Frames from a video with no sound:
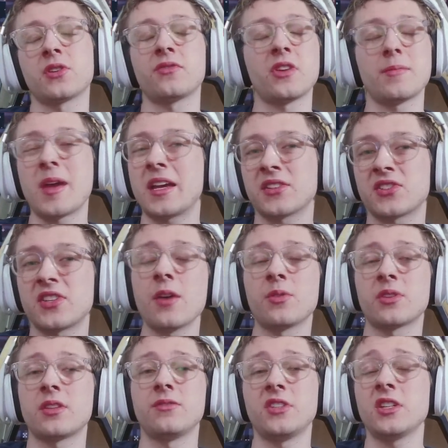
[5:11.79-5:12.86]
So if they make a
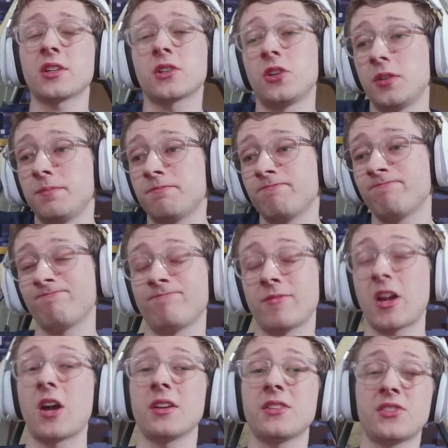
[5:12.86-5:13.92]
set with the vehicle,
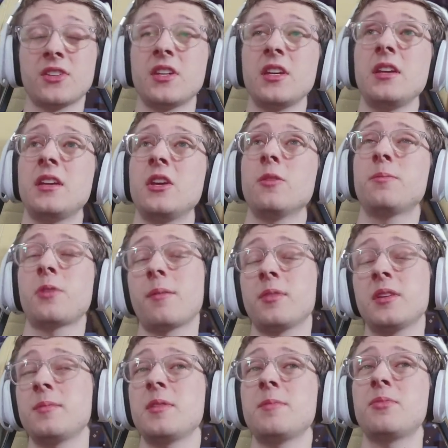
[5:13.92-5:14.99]
honestly, he'll
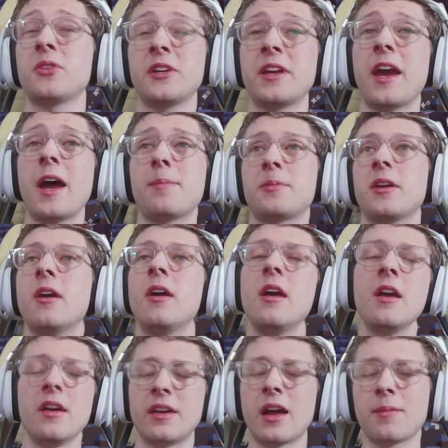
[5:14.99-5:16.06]
probably be pretty happy.
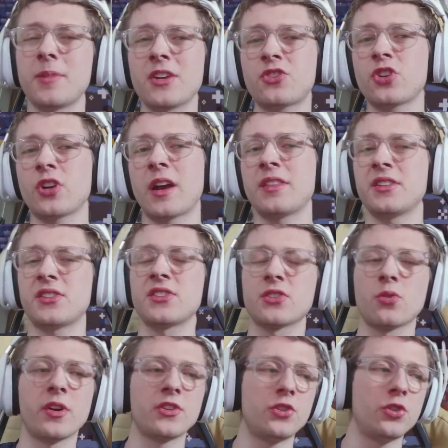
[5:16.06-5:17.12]
Now, I'm not sure how this is
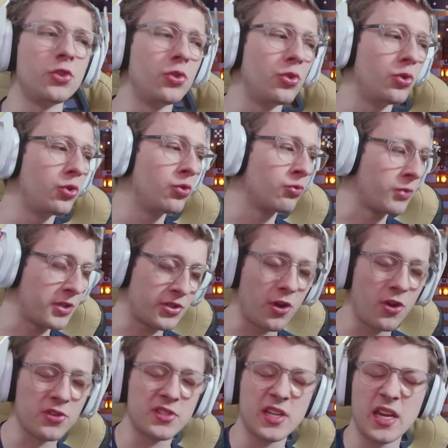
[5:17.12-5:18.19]
going to
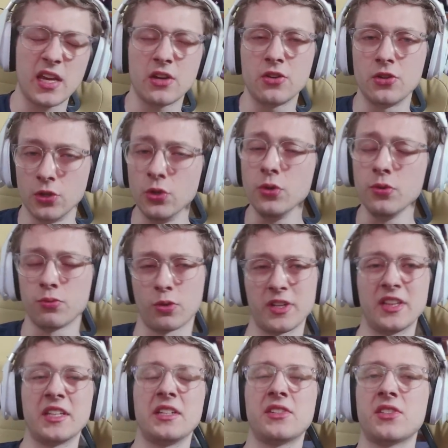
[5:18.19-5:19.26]
result in new
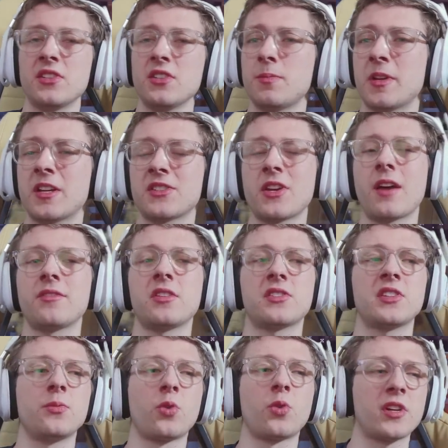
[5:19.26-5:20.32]
releases, because
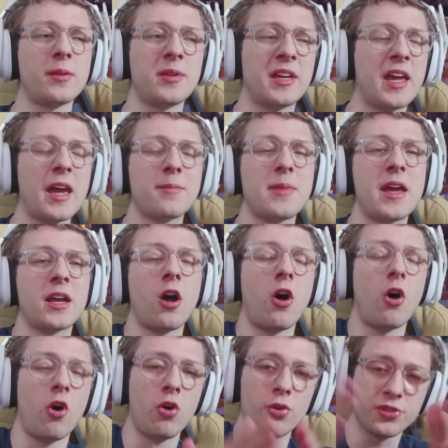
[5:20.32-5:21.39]
obviously Wargaming can't make
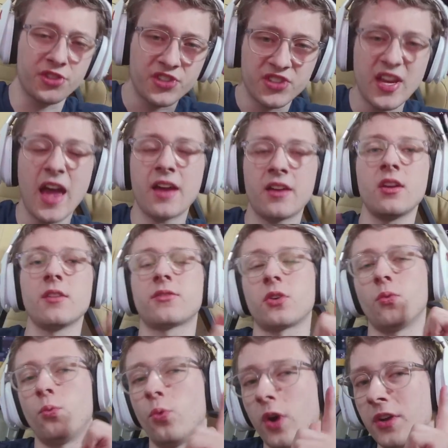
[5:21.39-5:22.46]
a whole set
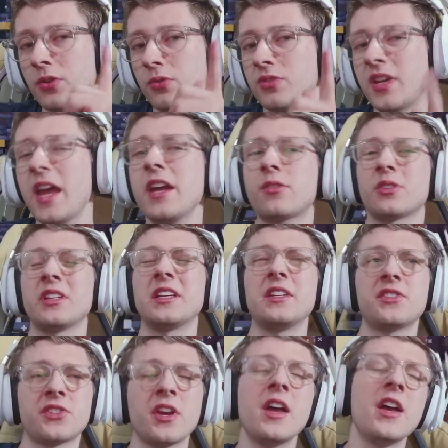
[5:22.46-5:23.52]
for one new tank
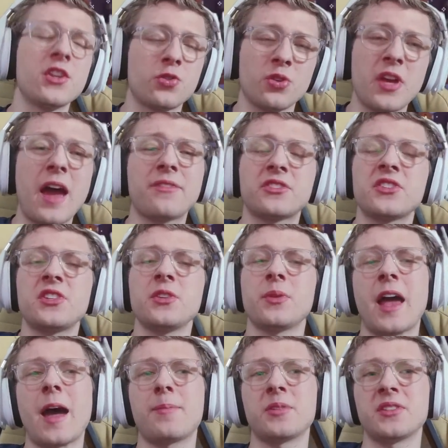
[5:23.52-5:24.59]
release, so we'll have to see
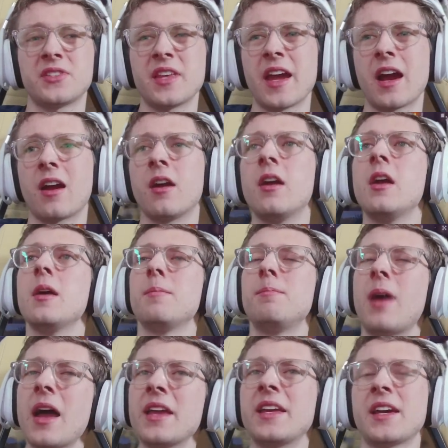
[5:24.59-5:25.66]
what happens there.
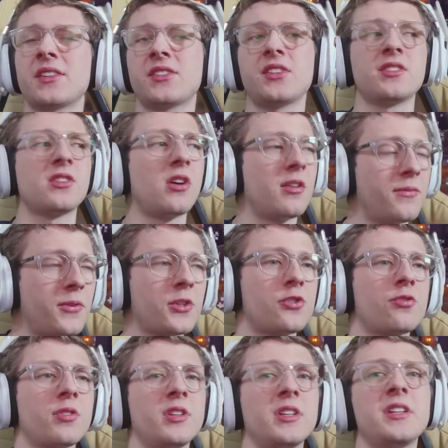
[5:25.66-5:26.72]
My guess is on
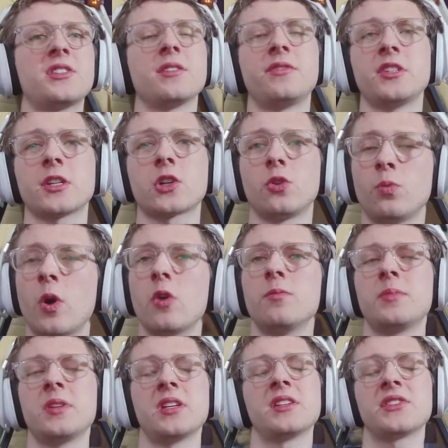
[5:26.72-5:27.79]
first release, the vehicle
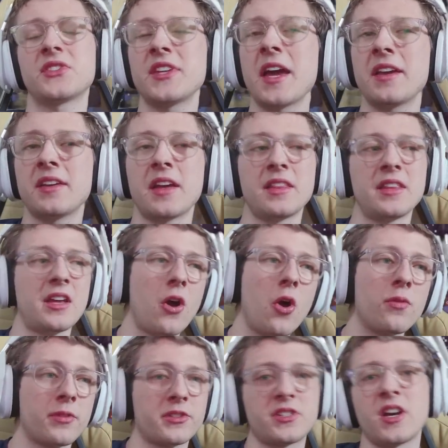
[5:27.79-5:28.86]
won't be in a set, and then
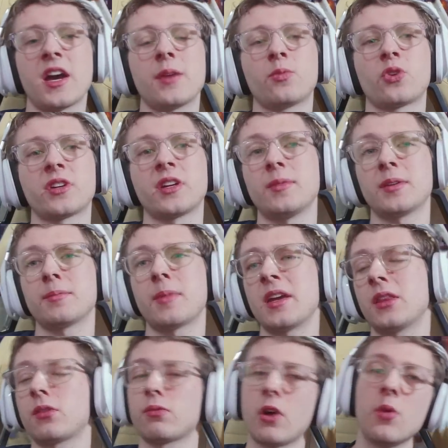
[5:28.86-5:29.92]
over time, Wargaming
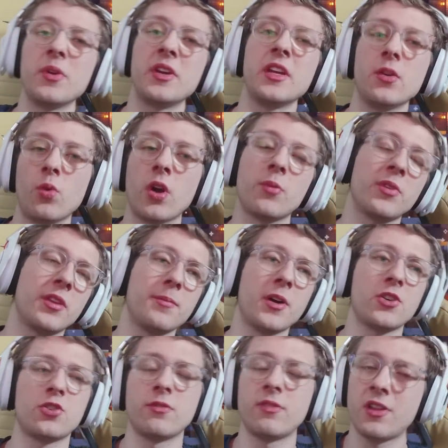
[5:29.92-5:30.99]
might throw it in one with a
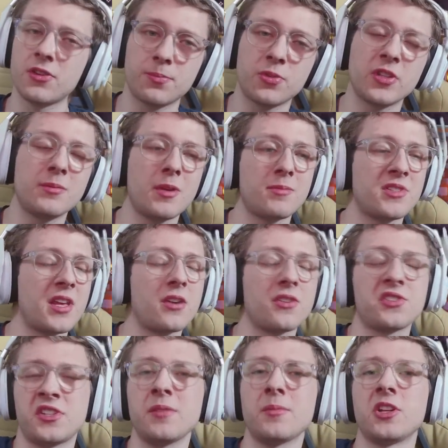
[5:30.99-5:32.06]
bunch of other premiums that
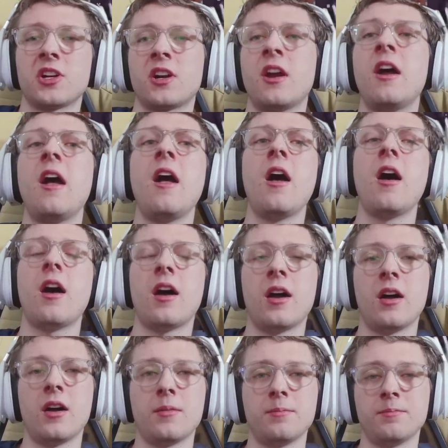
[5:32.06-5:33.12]
are similar,
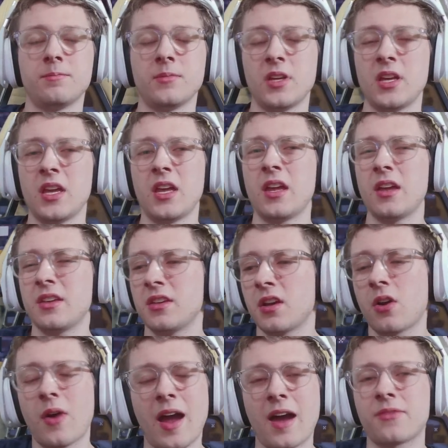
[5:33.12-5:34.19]

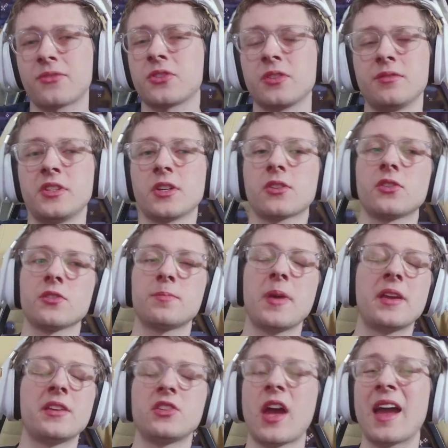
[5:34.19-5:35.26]
after the vehicle's
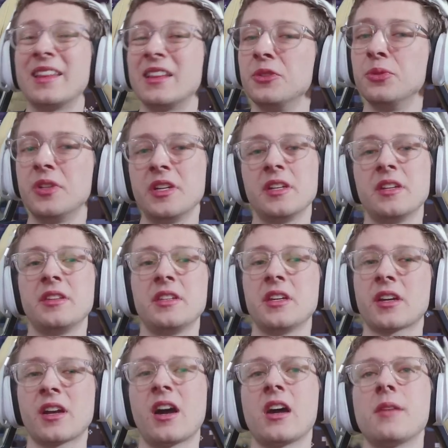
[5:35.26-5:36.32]
been diluted in the
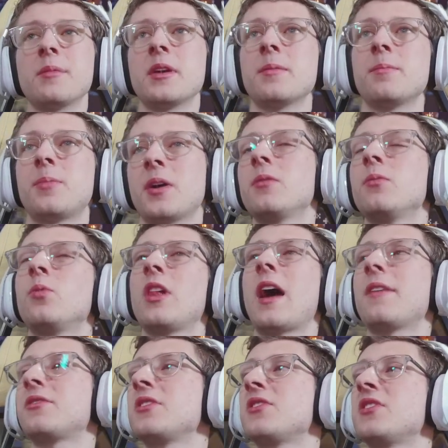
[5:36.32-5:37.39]
economy. But we'll
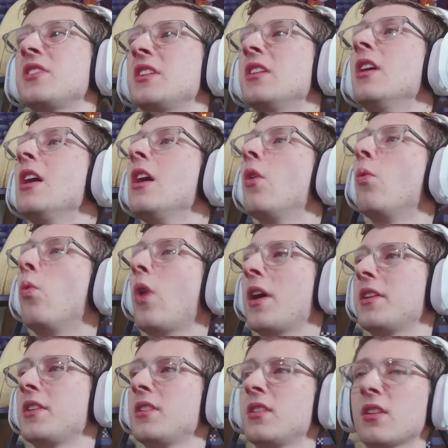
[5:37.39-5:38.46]
have to see
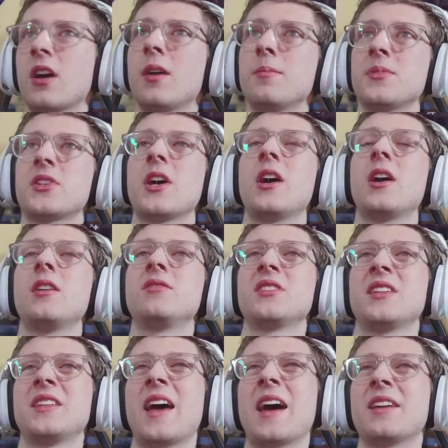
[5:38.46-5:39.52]
what comes of
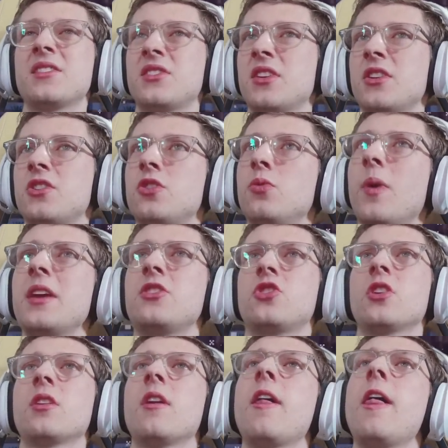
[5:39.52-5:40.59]
that
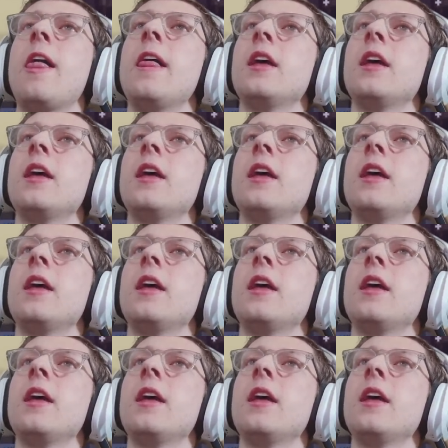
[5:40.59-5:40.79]
situation.